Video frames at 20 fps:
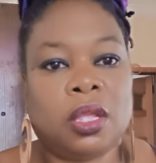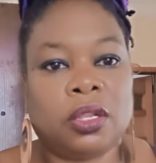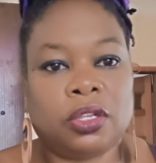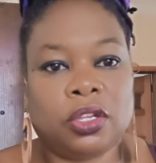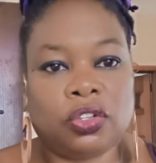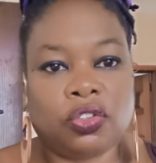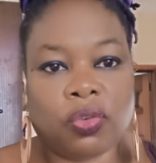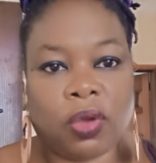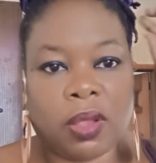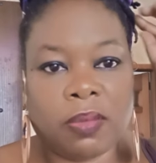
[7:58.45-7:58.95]

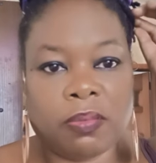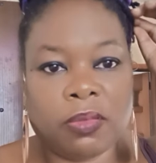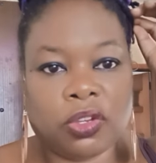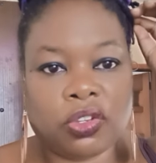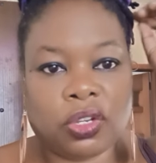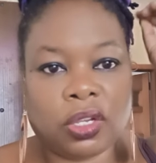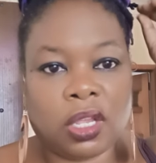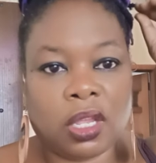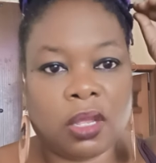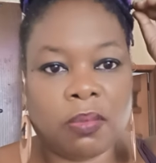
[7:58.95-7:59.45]
Detroit,
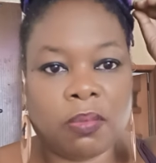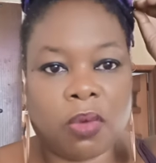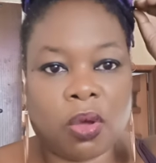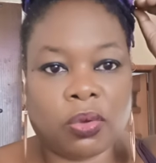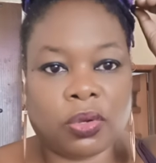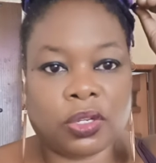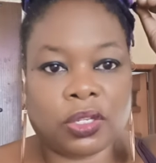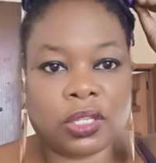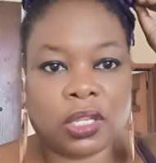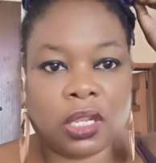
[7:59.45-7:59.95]
Michigan,
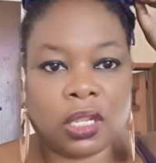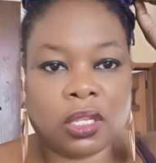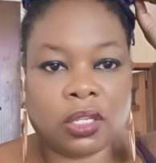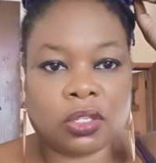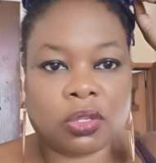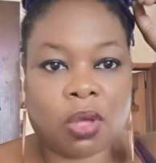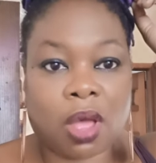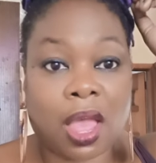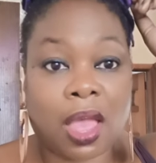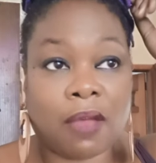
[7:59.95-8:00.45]
Motor City,
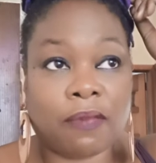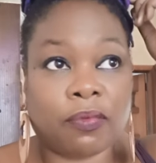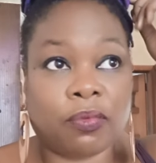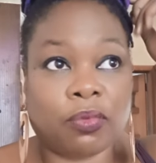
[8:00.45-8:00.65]
so I have